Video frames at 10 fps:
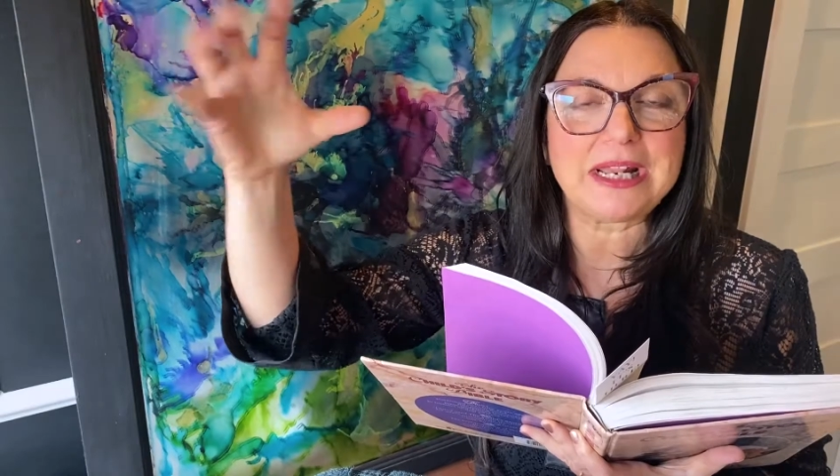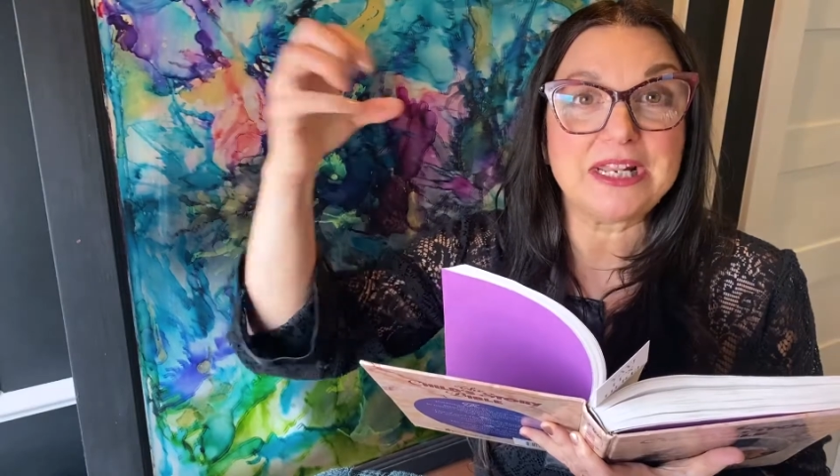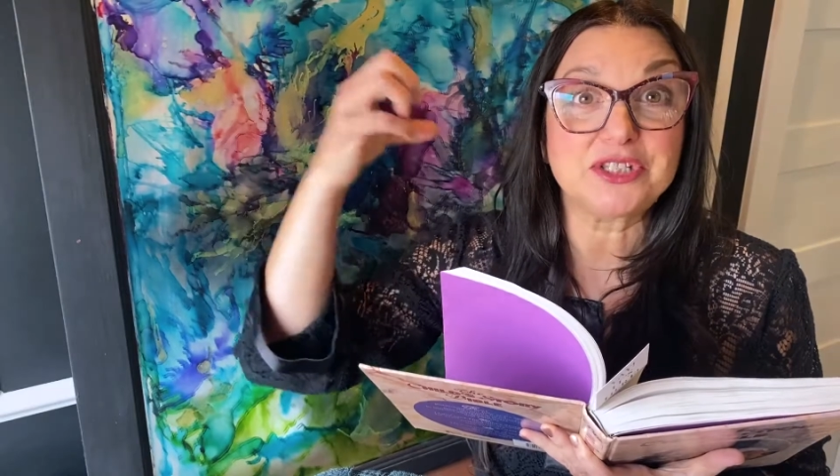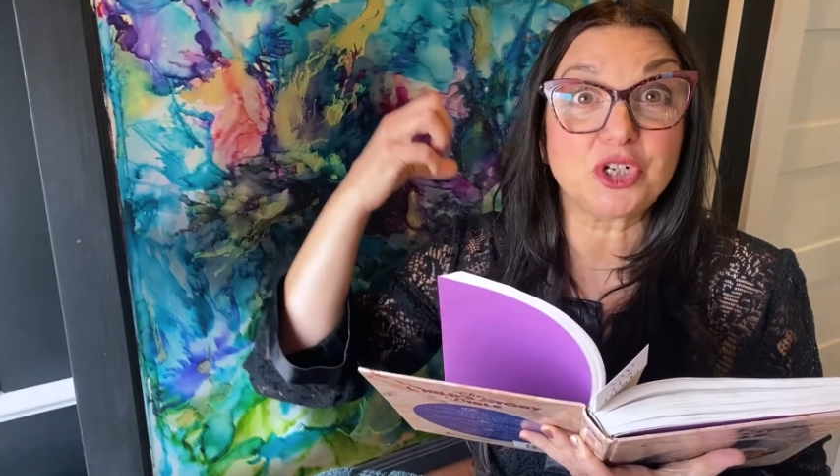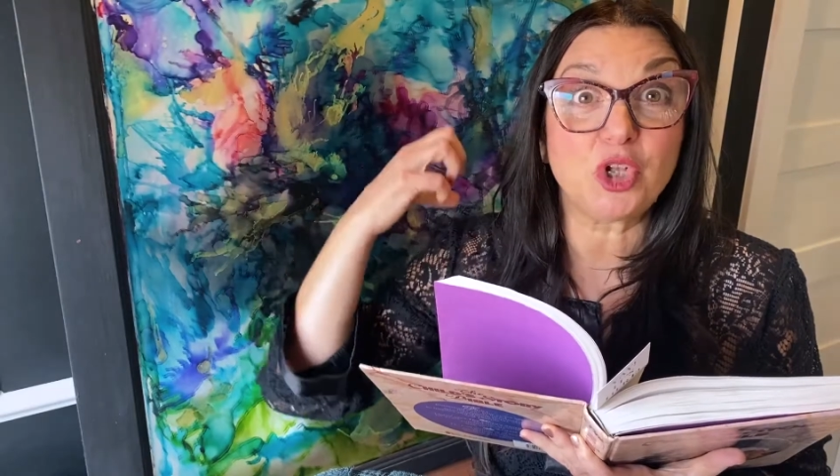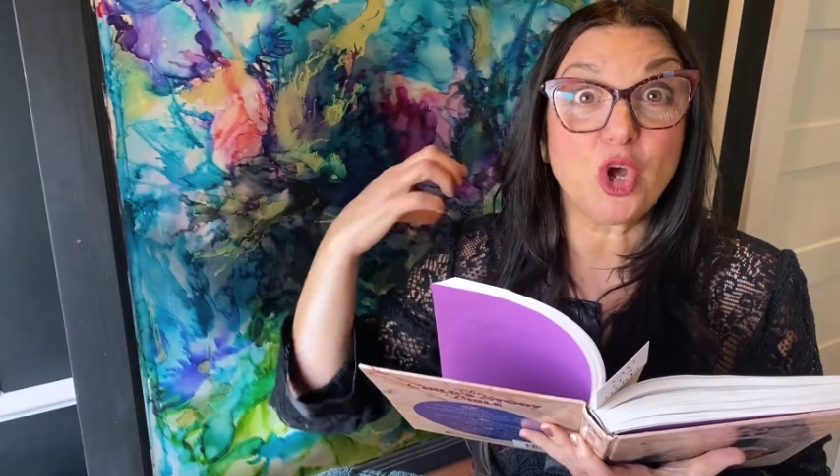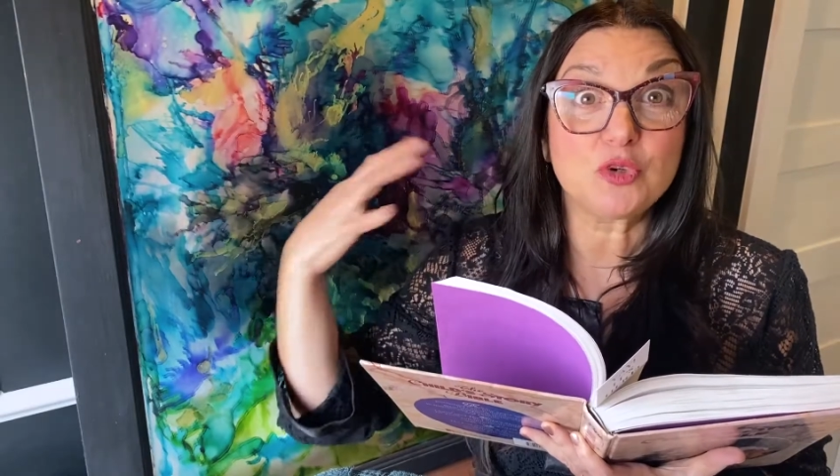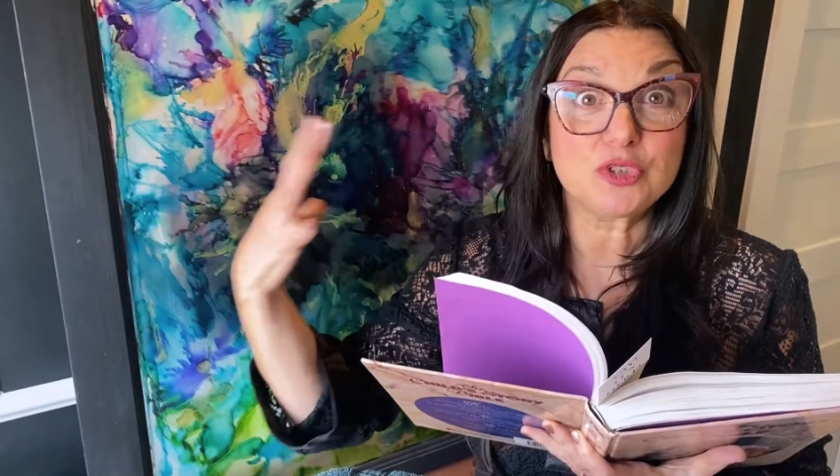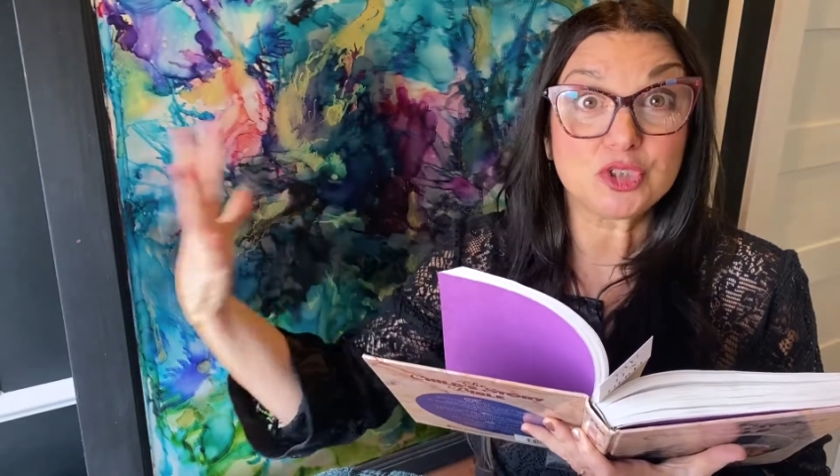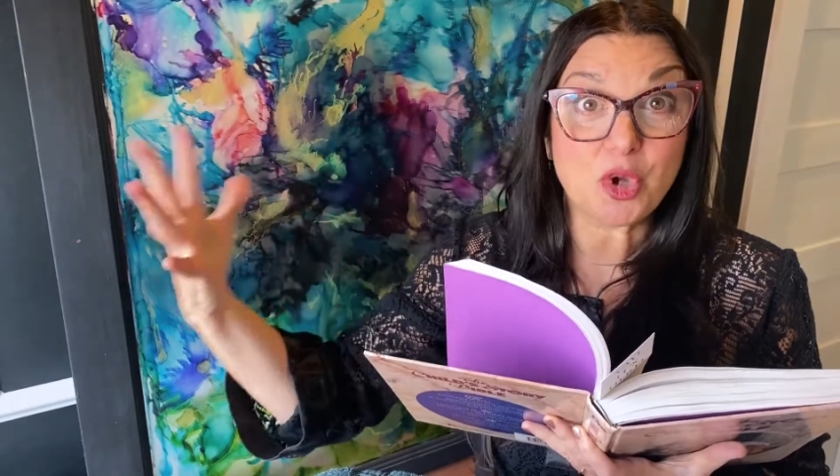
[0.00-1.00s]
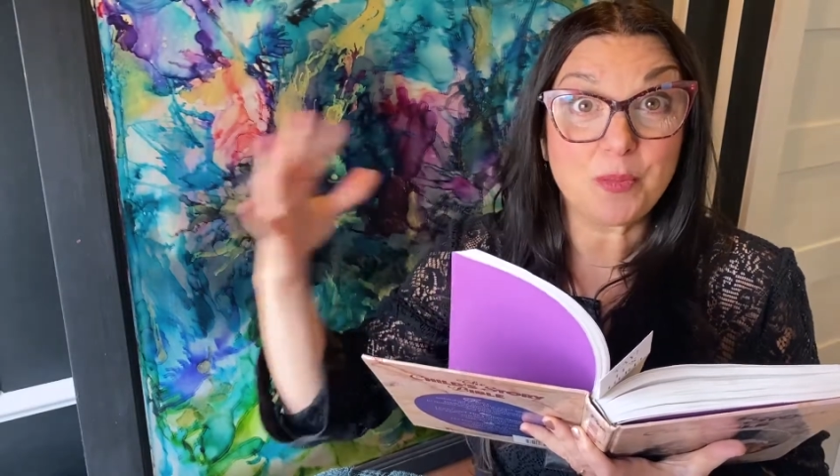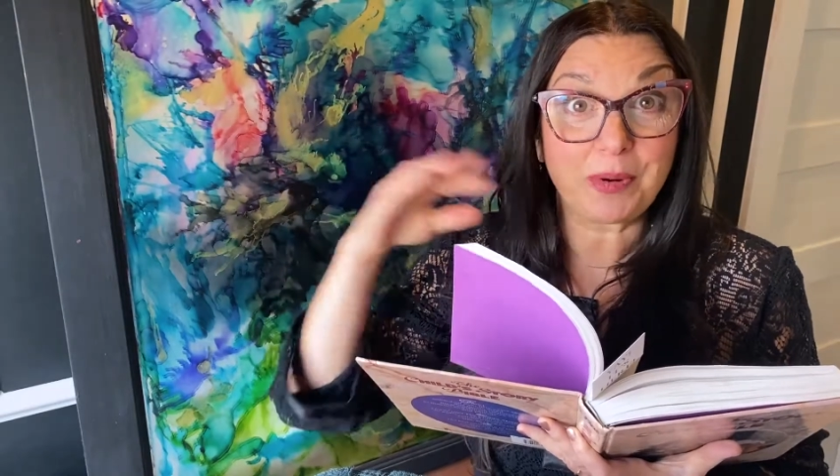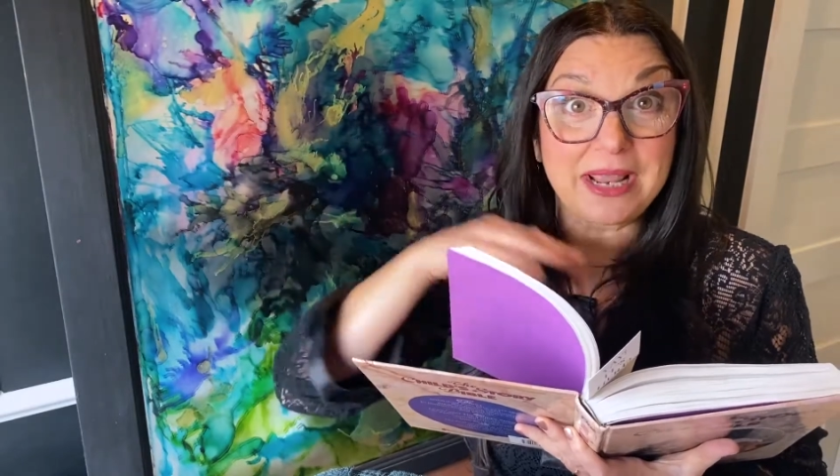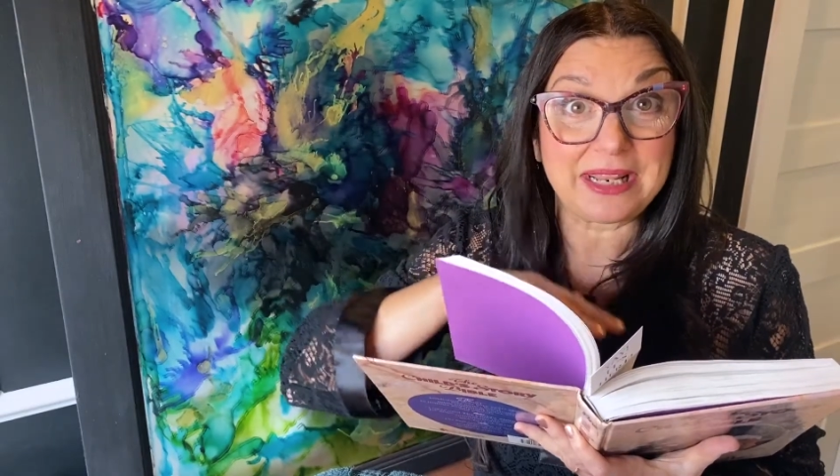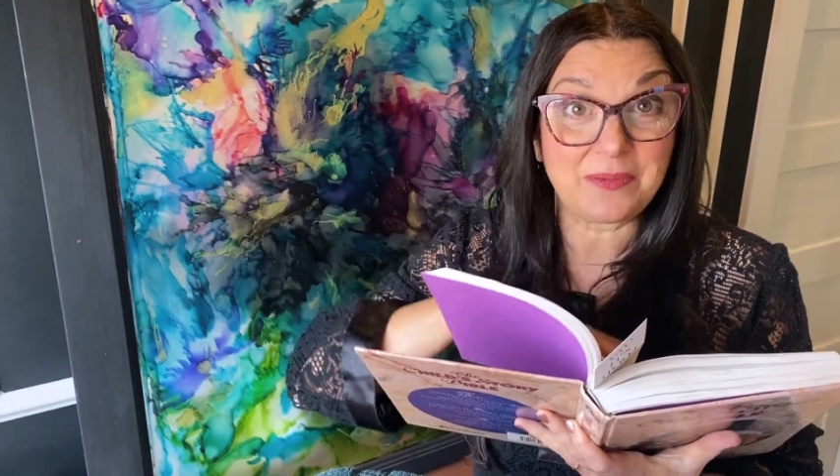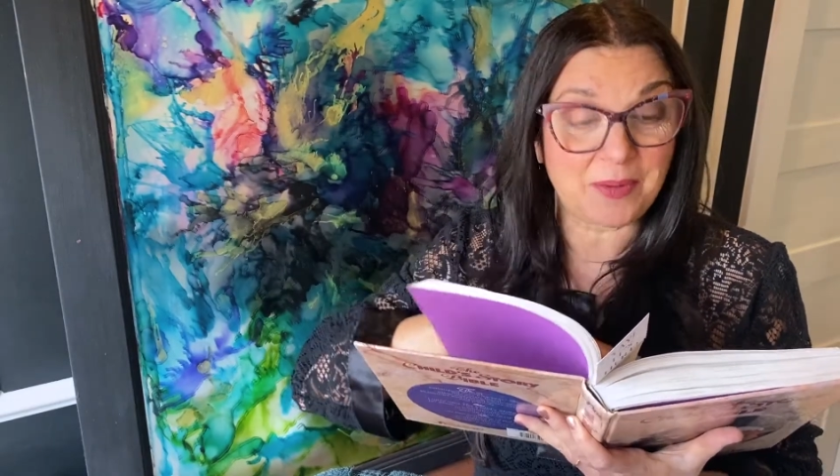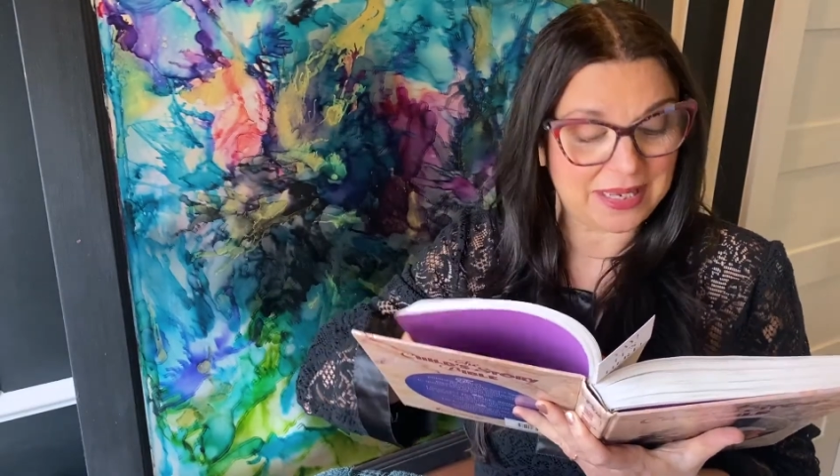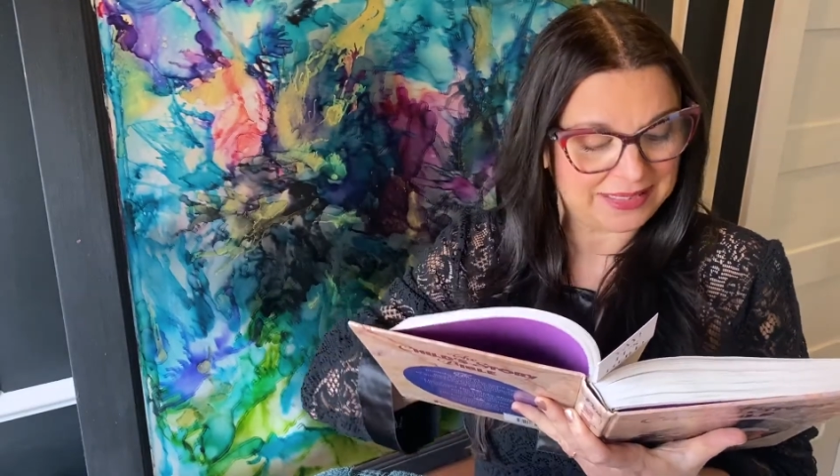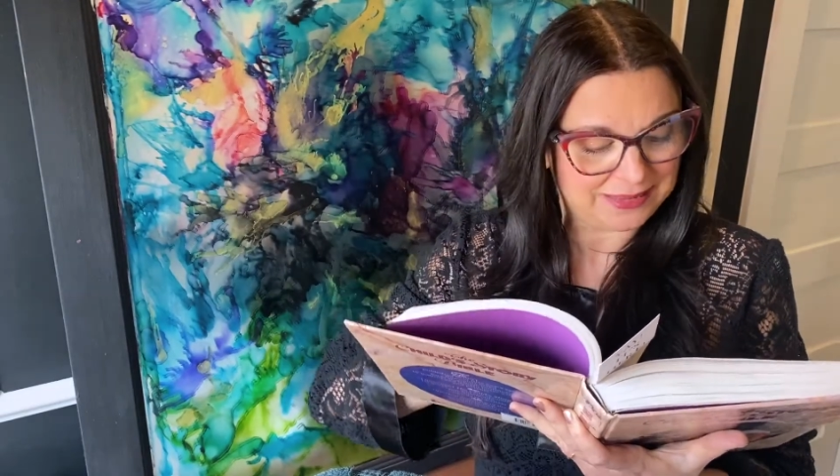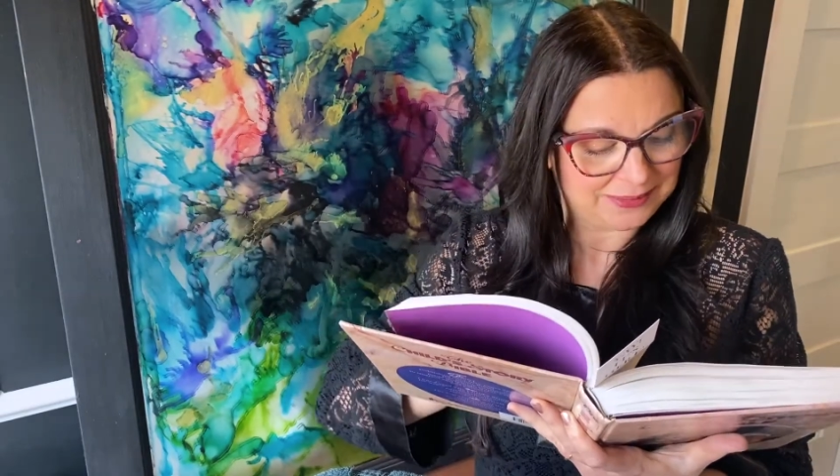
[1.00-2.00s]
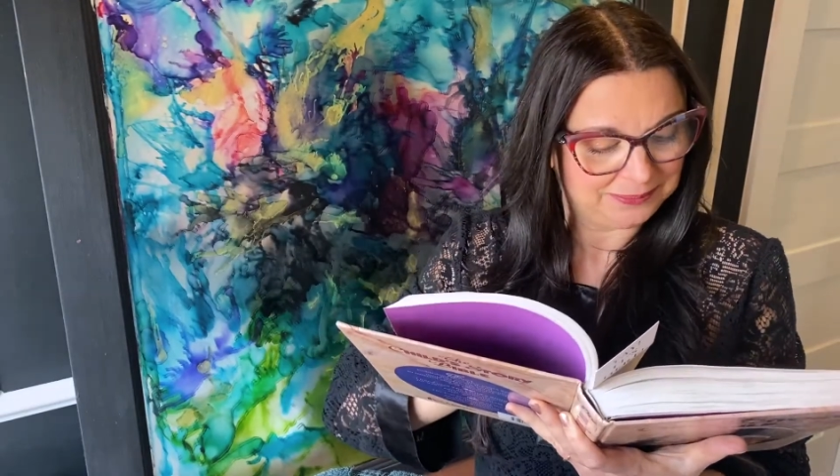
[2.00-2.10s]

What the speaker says: and his clothes so bright and white.